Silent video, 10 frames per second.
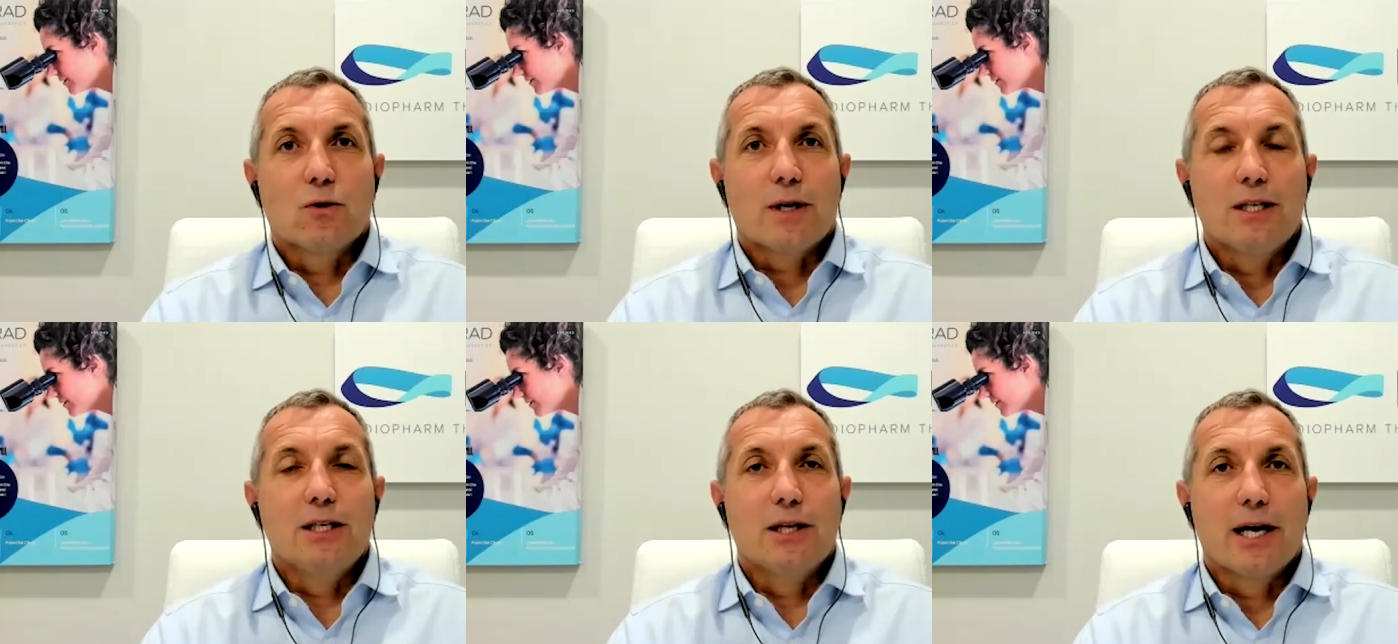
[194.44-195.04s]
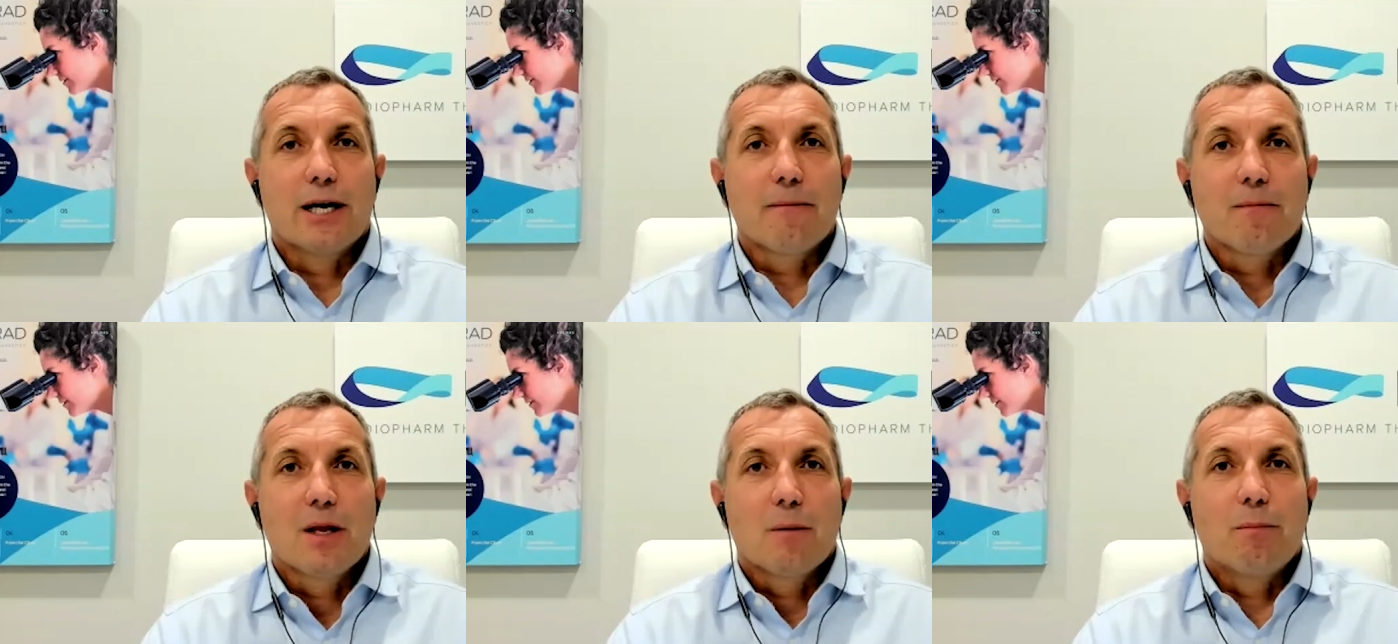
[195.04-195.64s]
Speaker 1: already there,
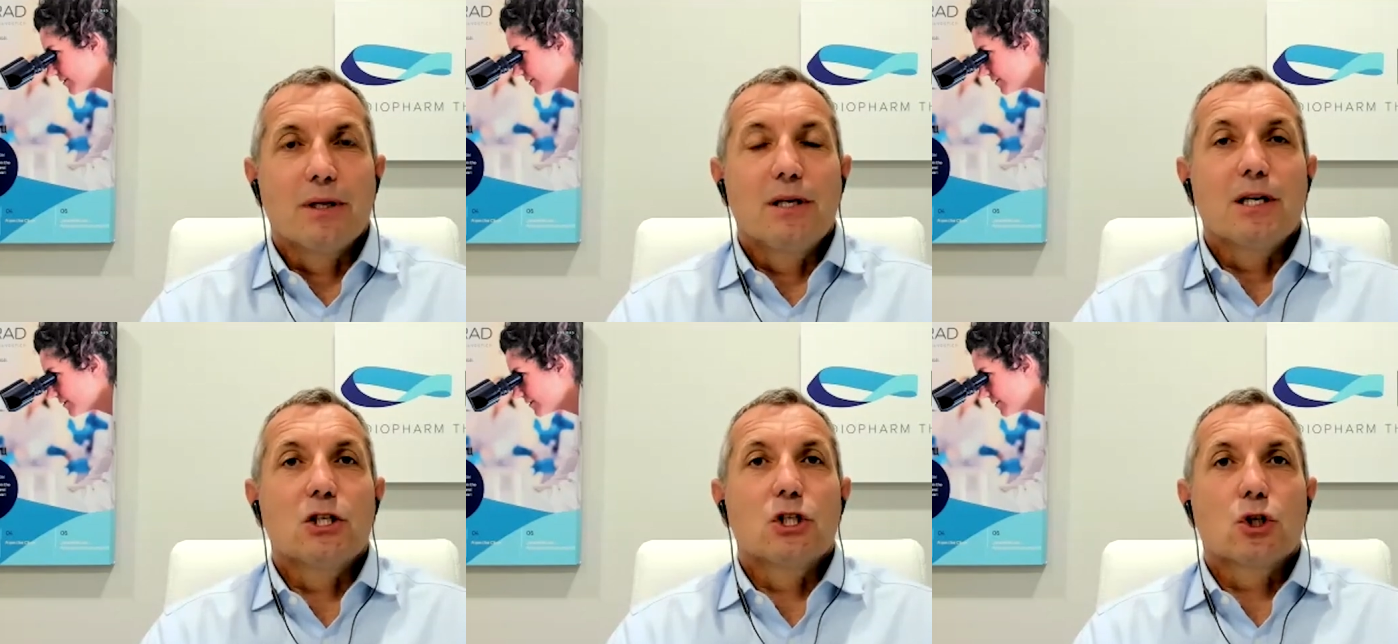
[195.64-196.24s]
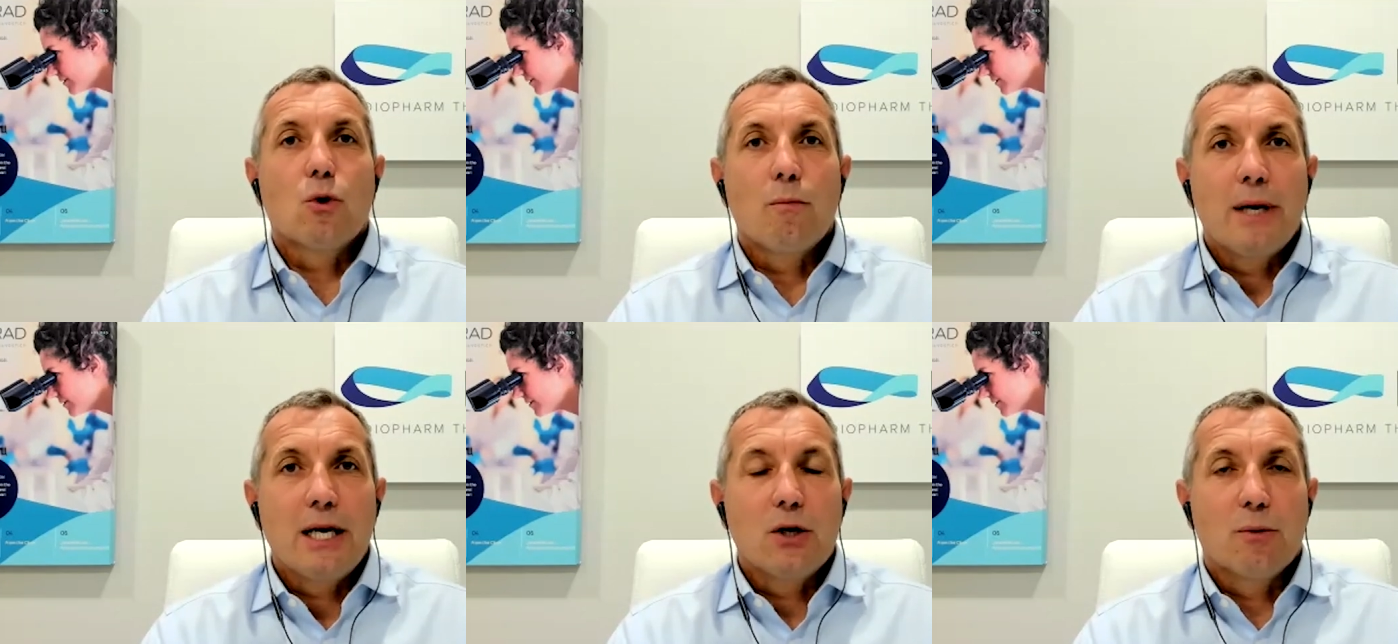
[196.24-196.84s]
but there is so many